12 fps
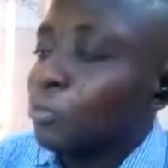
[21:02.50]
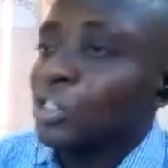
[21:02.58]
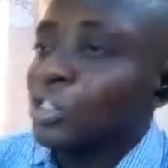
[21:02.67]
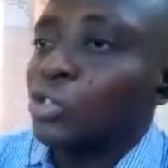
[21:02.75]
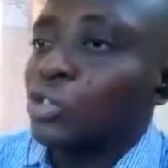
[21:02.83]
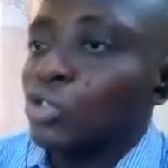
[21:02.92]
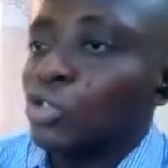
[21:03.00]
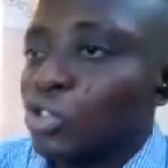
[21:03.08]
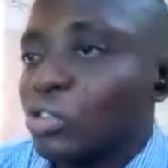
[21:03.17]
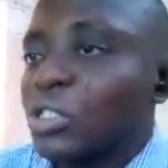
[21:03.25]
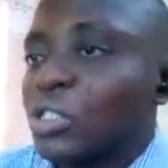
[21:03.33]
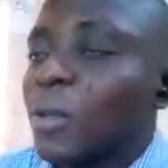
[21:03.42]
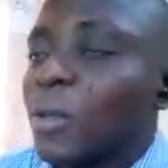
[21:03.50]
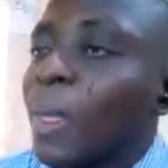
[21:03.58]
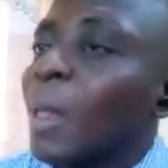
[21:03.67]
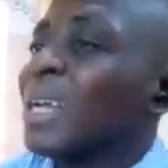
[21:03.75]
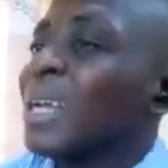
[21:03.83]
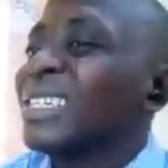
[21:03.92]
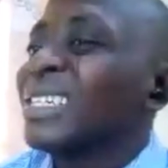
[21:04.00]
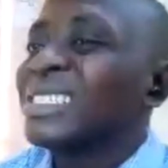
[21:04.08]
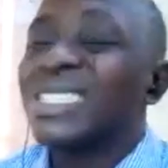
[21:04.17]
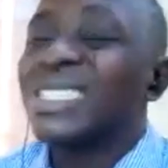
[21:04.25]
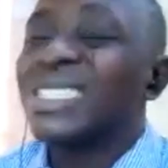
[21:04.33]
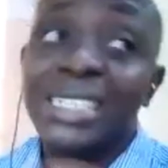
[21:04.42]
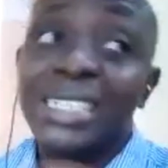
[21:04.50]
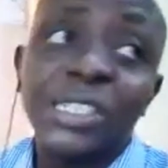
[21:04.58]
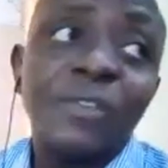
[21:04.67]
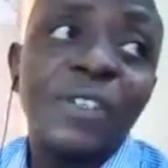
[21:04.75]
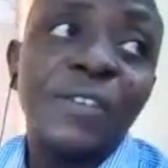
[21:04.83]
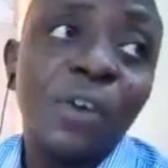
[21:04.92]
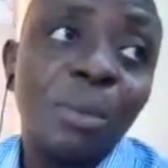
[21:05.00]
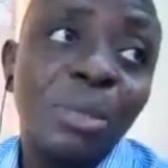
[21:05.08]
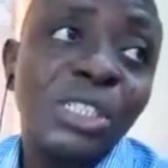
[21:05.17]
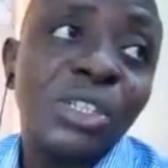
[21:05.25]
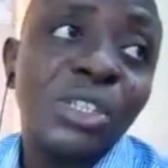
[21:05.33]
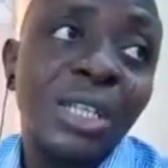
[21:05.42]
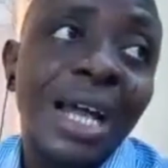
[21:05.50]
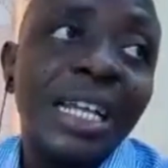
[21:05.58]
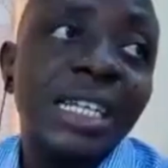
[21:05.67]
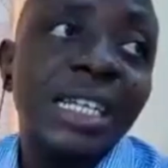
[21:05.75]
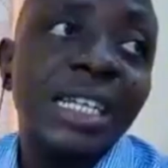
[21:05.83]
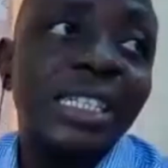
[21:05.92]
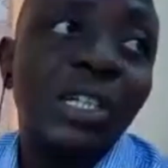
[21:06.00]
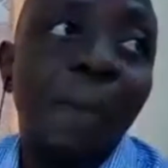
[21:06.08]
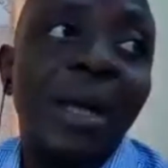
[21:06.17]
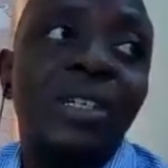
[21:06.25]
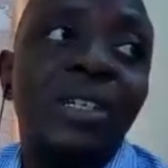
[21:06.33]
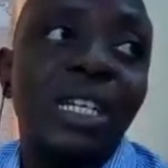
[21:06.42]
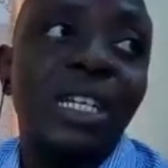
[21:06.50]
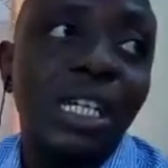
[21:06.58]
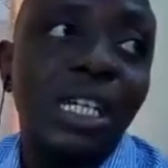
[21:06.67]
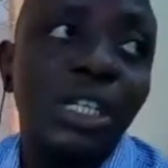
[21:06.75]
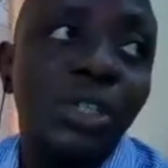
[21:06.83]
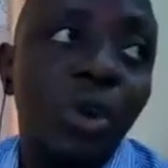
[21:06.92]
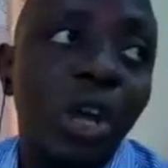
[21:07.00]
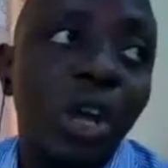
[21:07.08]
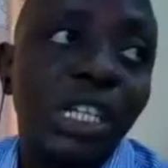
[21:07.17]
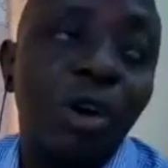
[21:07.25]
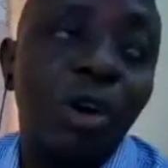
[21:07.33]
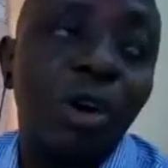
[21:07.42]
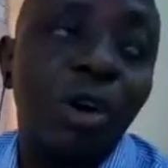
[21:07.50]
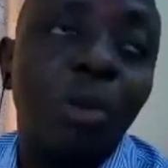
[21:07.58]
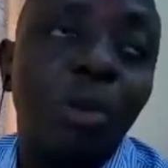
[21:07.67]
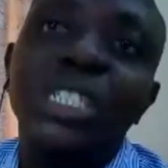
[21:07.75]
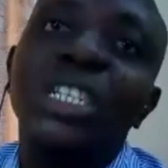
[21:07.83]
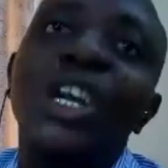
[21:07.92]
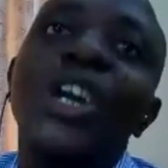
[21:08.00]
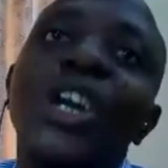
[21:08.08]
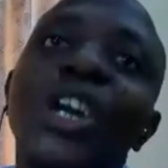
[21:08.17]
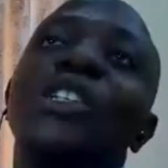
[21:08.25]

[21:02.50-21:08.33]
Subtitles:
put it to use. The essence of the information an extension personnel is taking to any community